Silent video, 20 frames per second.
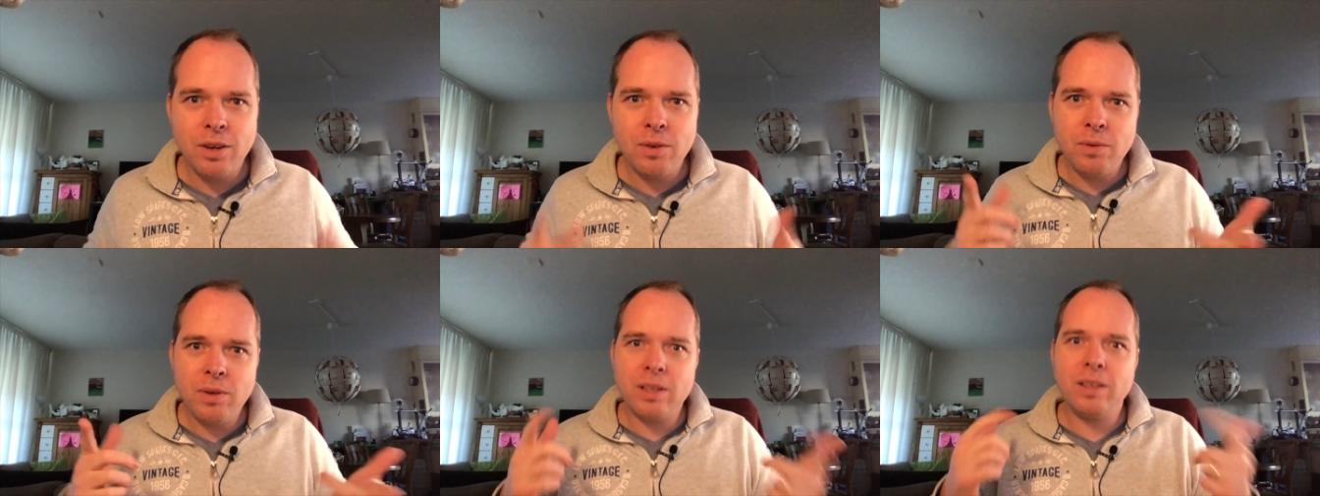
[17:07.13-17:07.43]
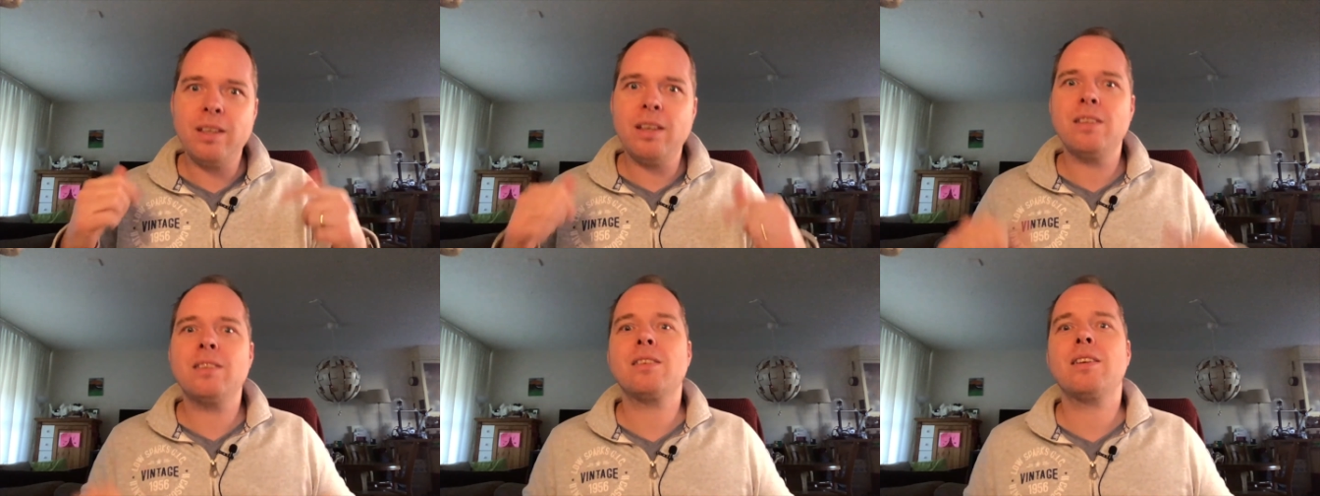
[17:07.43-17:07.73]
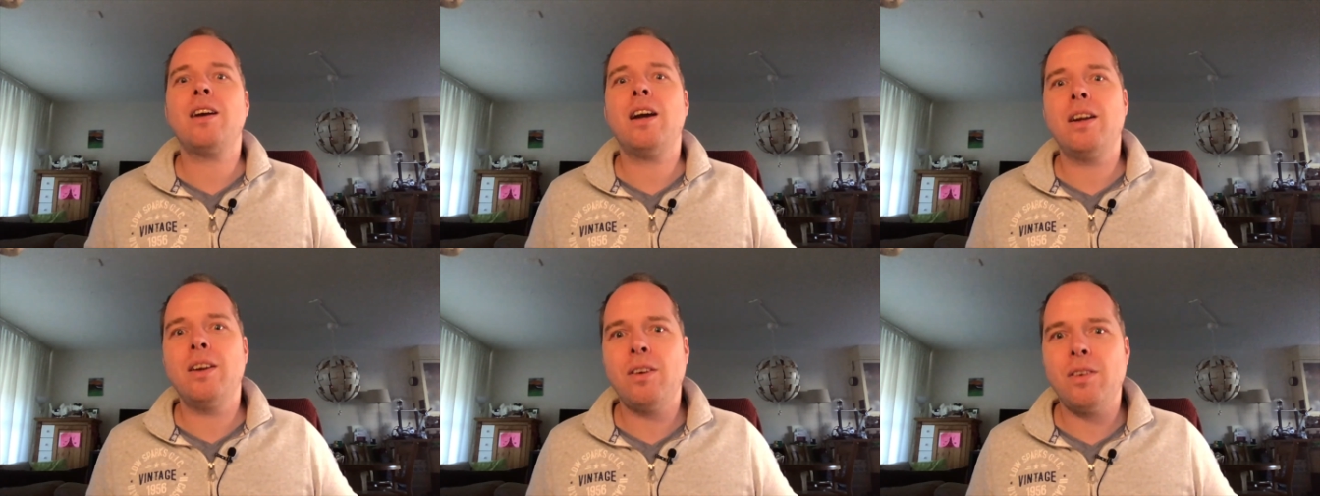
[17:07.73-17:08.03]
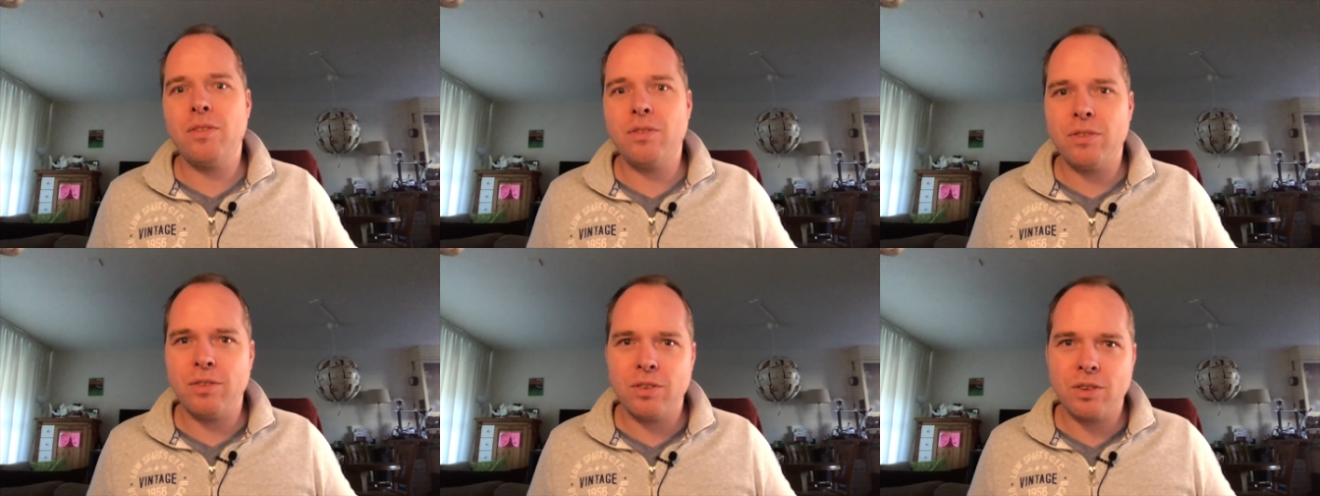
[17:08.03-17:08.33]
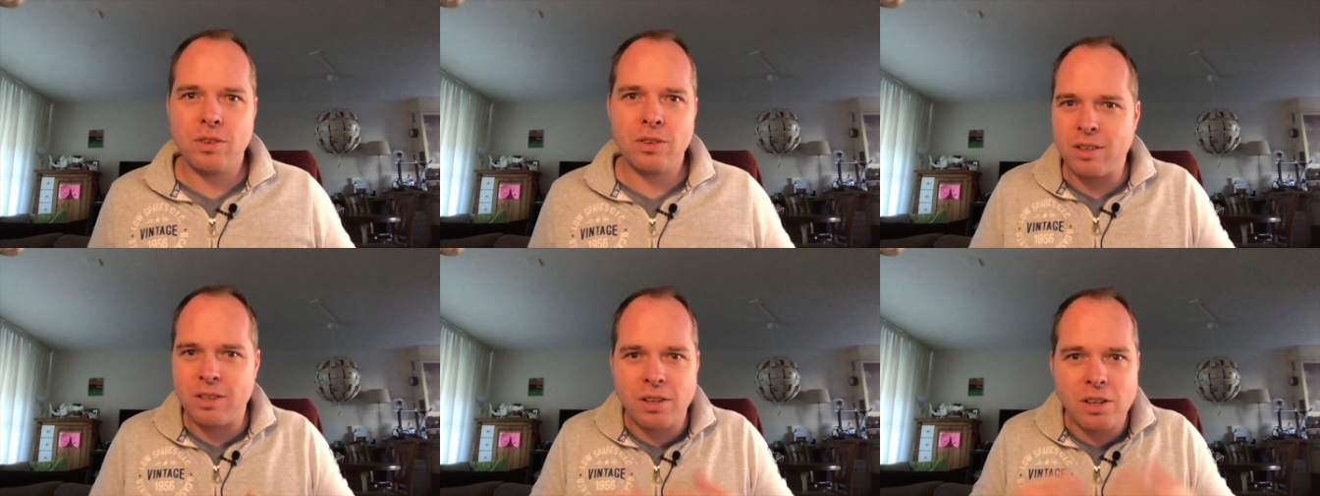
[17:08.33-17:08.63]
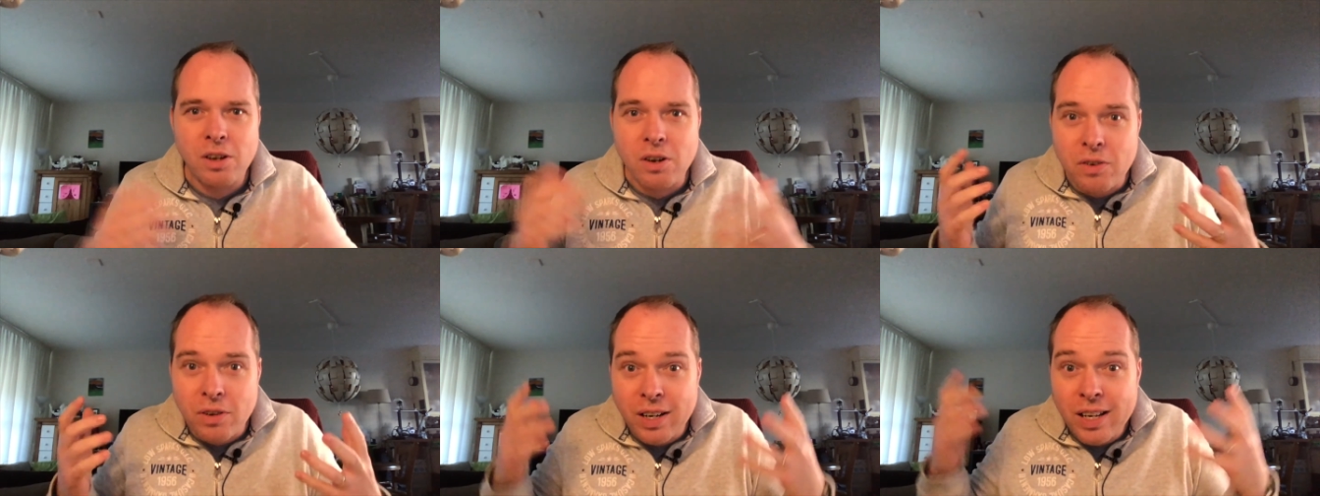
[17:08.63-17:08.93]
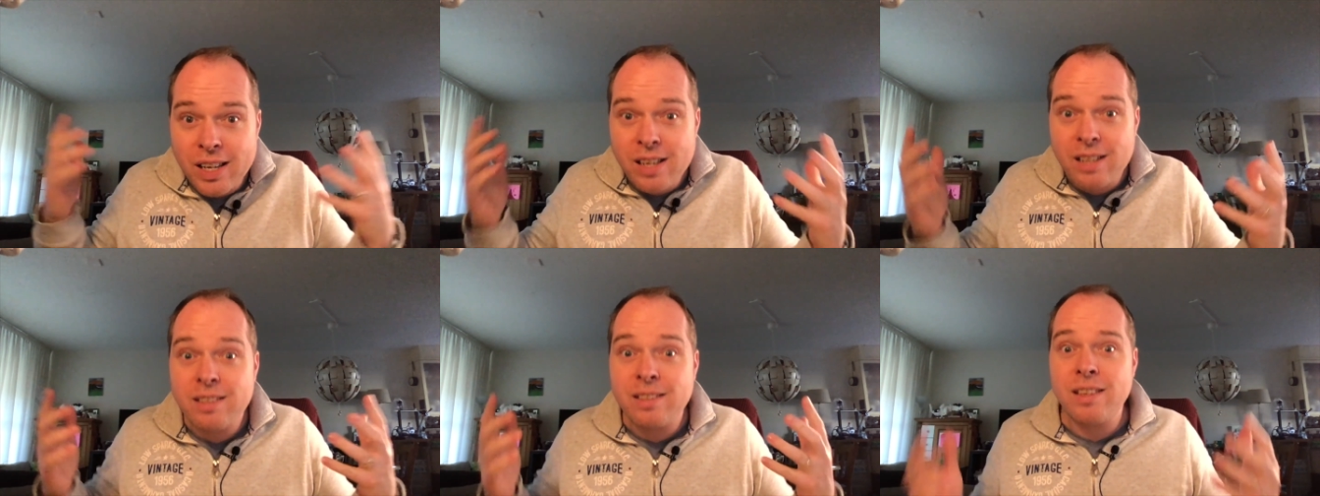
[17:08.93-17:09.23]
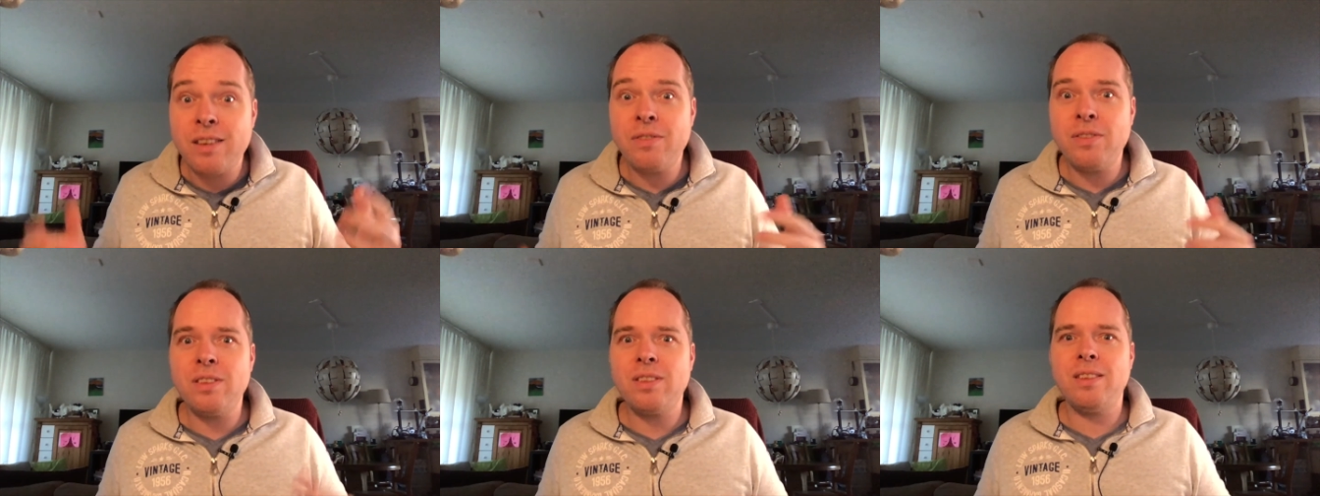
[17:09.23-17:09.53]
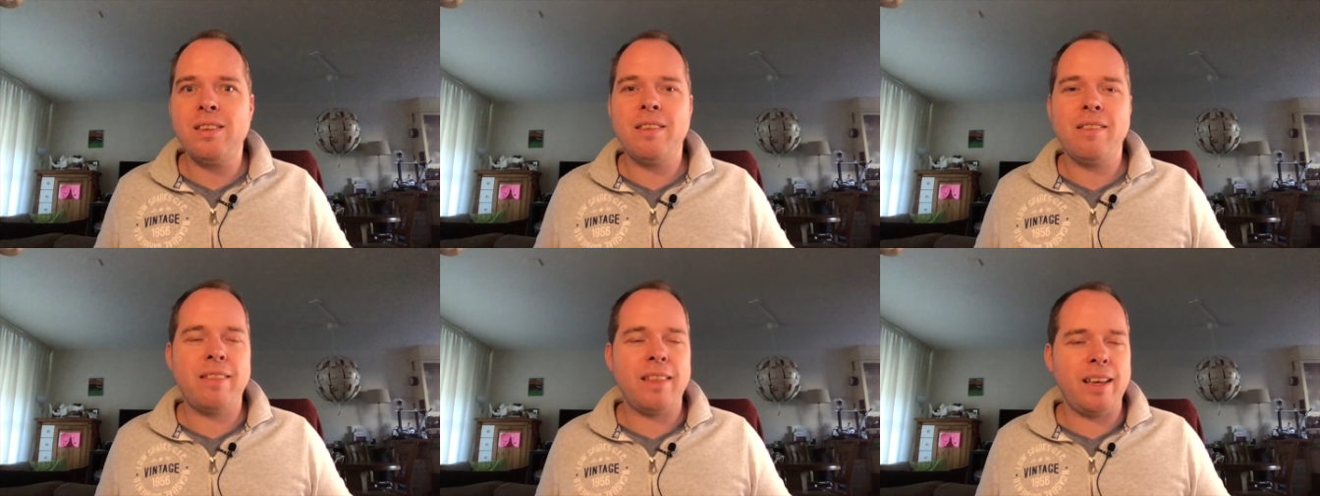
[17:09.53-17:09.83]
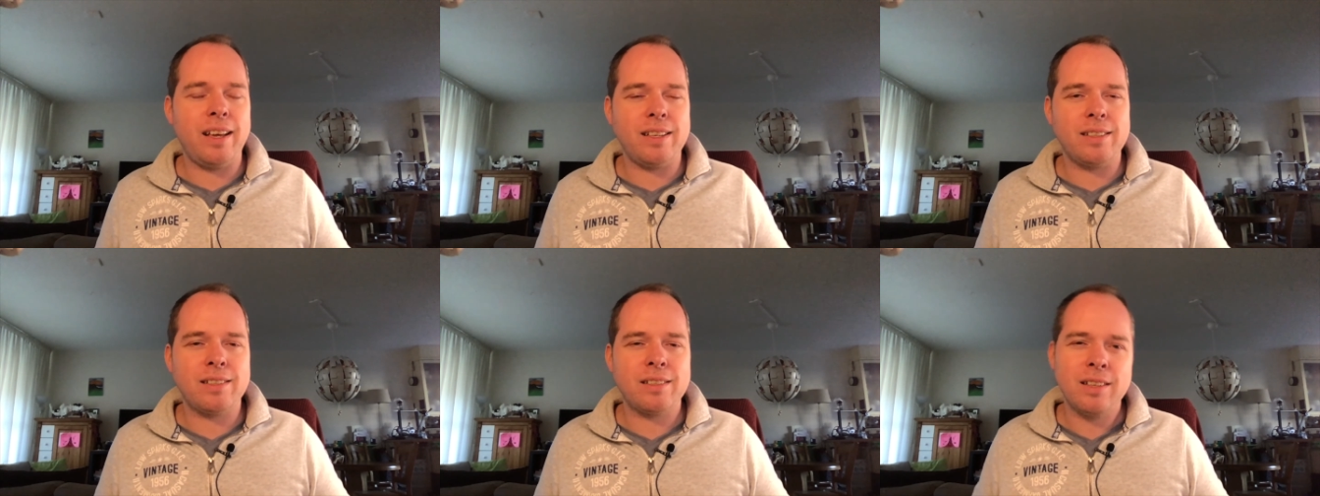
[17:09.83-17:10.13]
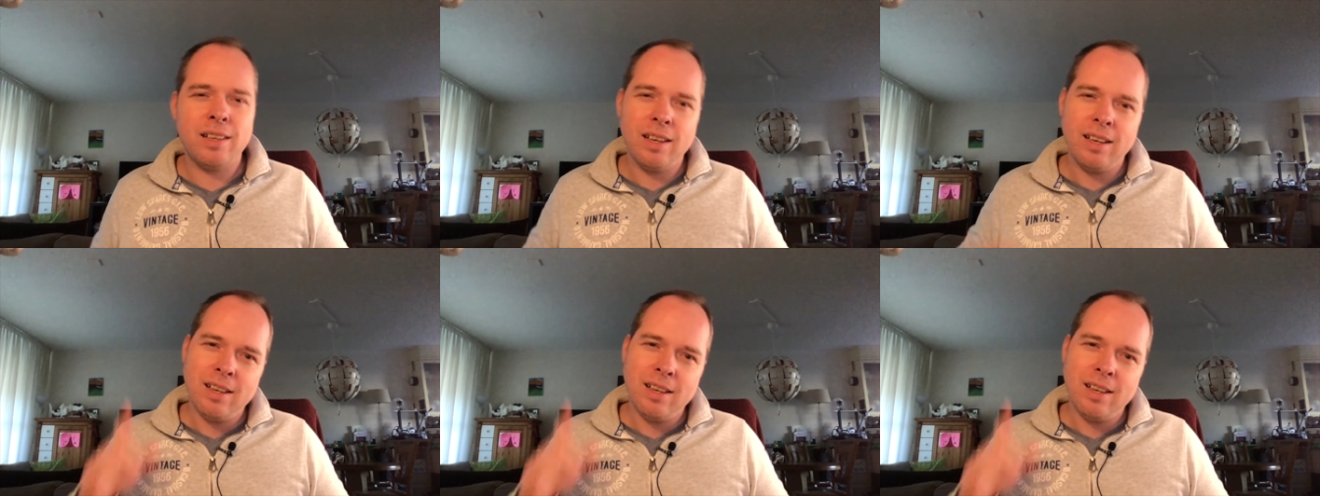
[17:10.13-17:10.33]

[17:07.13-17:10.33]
with this kind of creativity things.